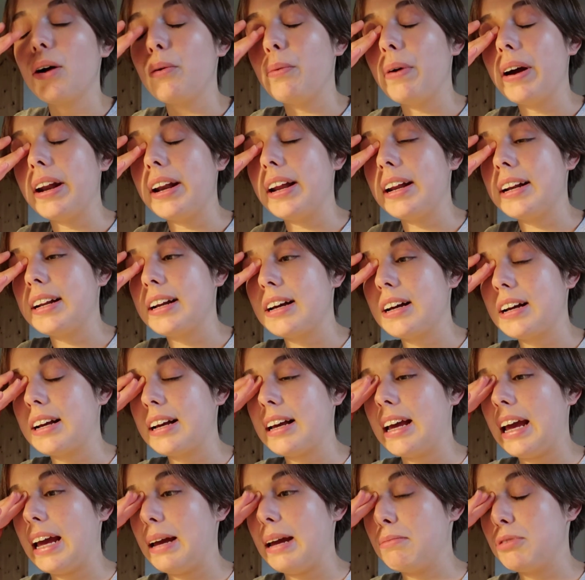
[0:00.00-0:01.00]
when it
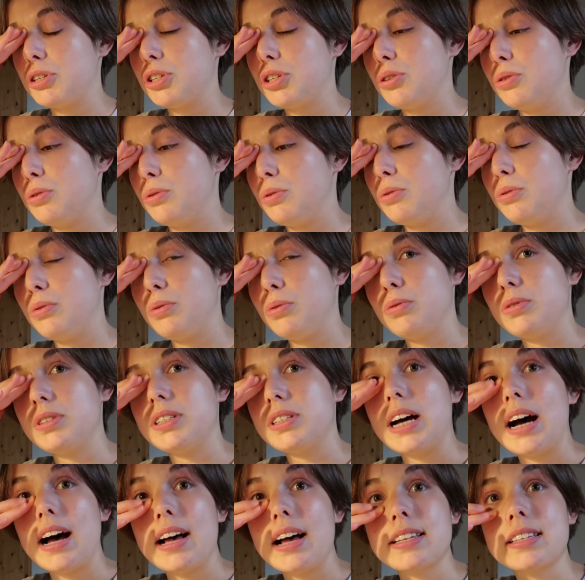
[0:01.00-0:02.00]
came to
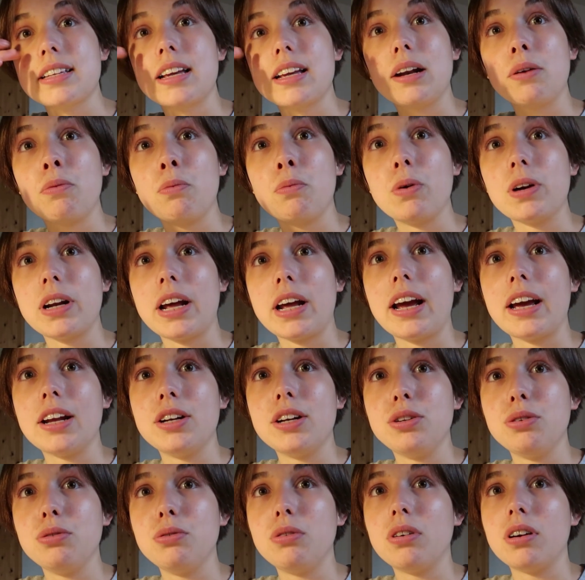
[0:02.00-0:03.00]
task and what I can
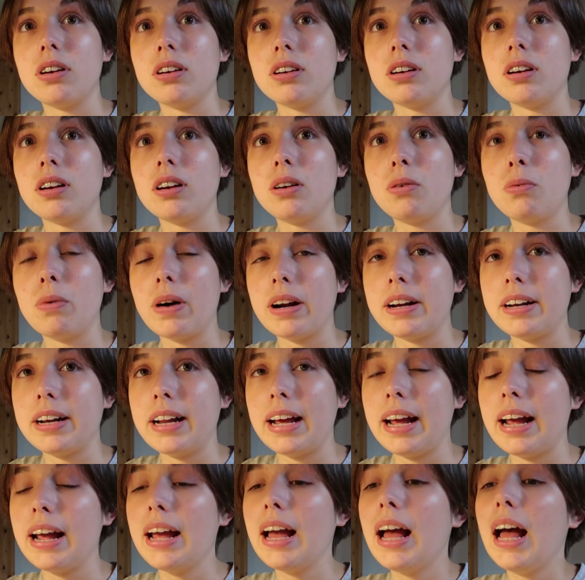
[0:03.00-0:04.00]
do on one
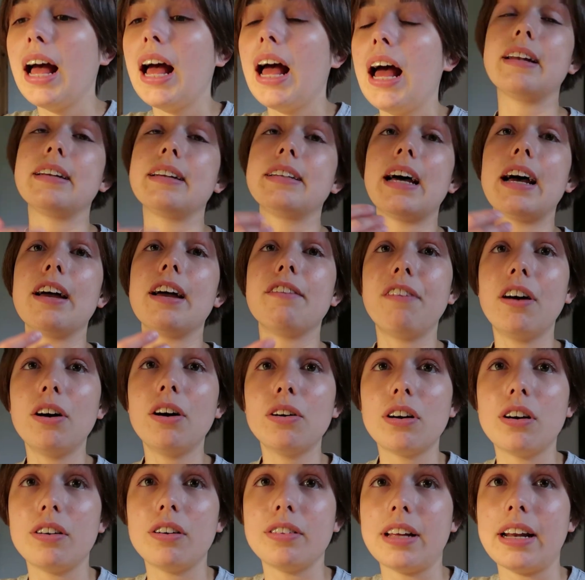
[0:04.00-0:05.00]
day. And I
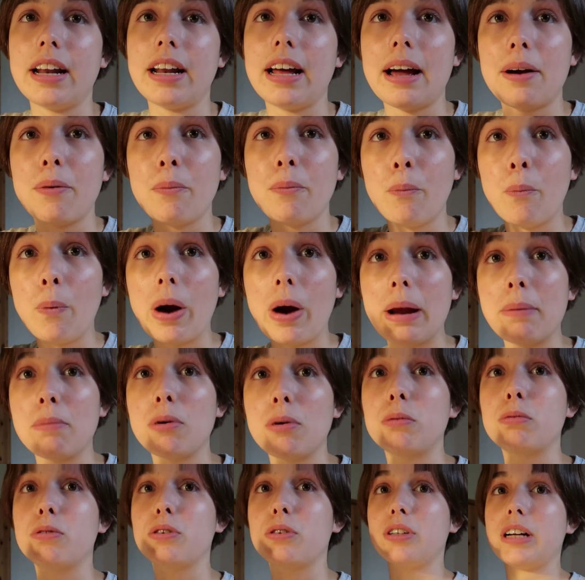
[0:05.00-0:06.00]
found out that I am way
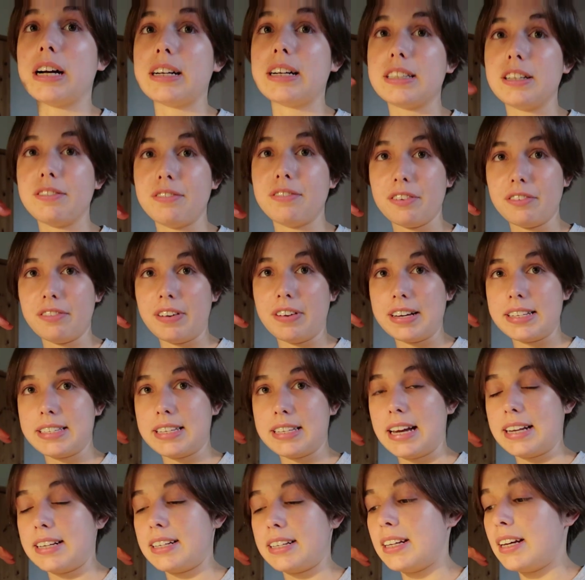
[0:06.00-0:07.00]
more productive if I
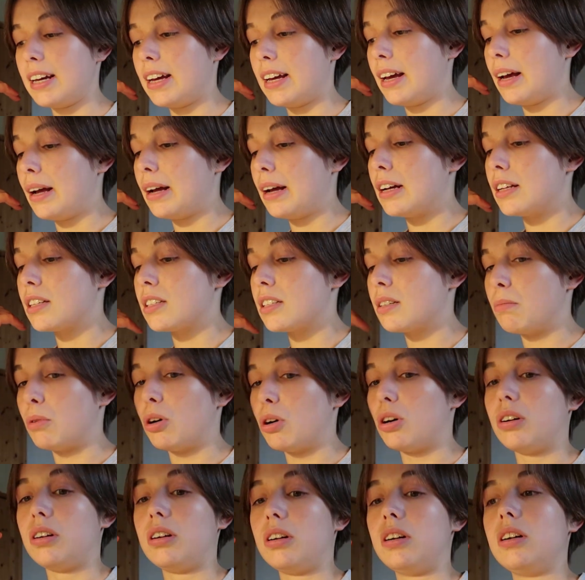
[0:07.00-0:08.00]
set
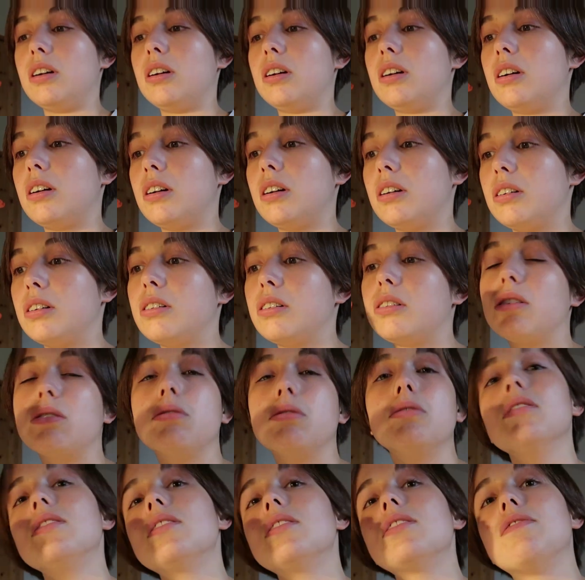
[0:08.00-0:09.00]
small
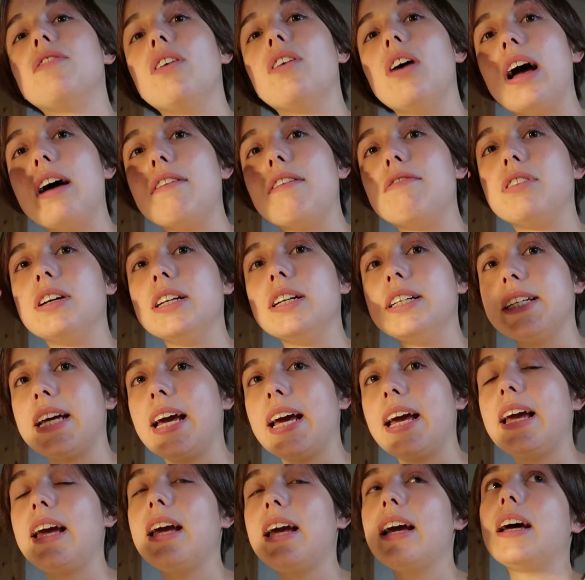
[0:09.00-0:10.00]
goals for every
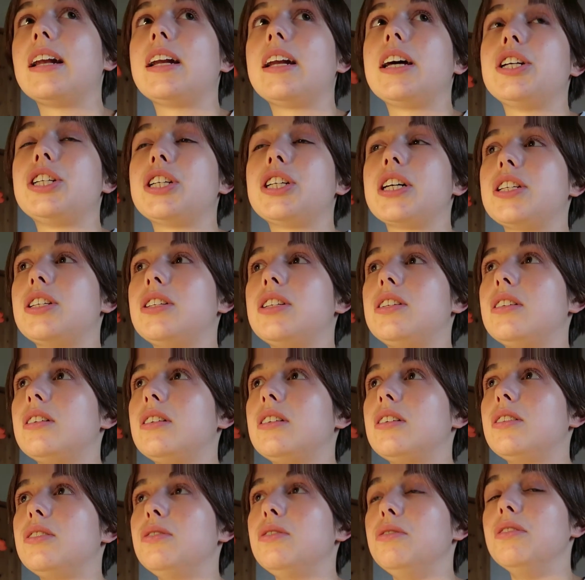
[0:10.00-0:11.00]
day and I just
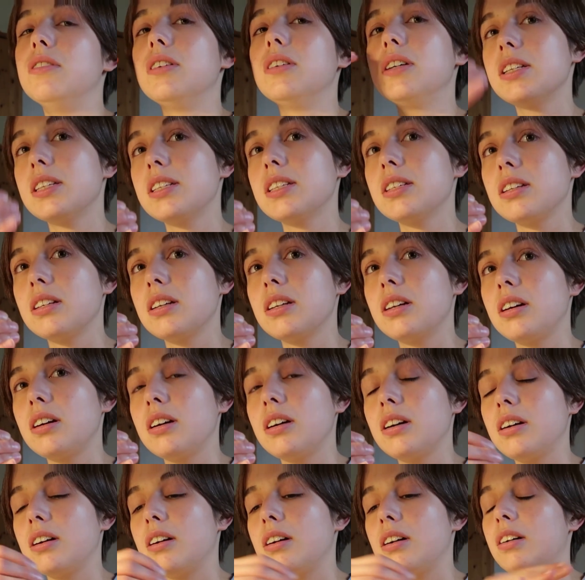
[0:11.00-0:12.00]
do this.
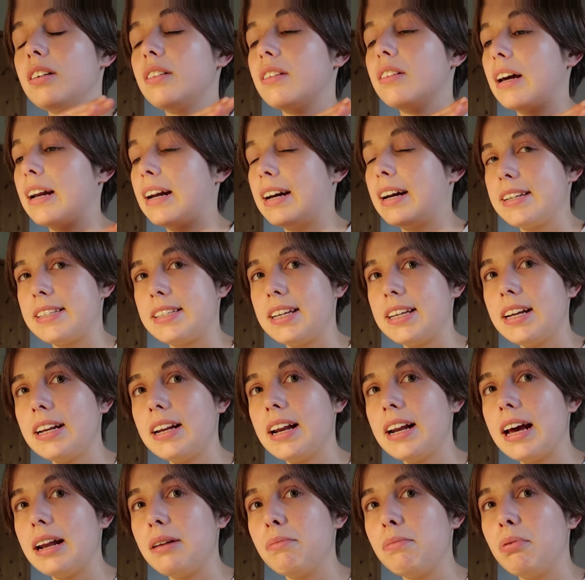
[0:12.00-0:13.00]
Then I set
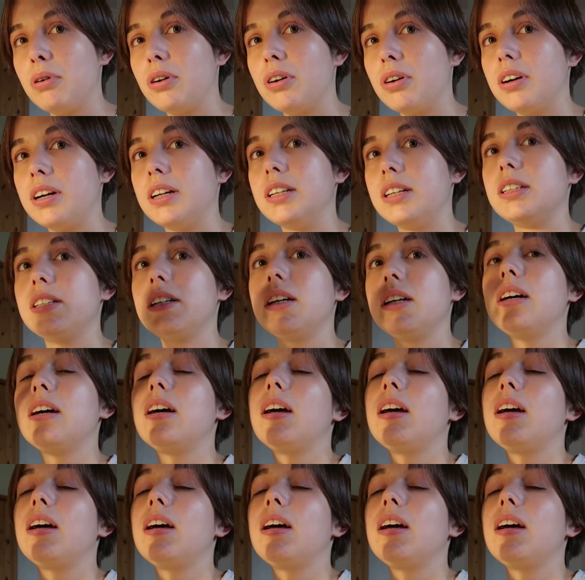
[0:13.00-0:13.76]
an endpoint,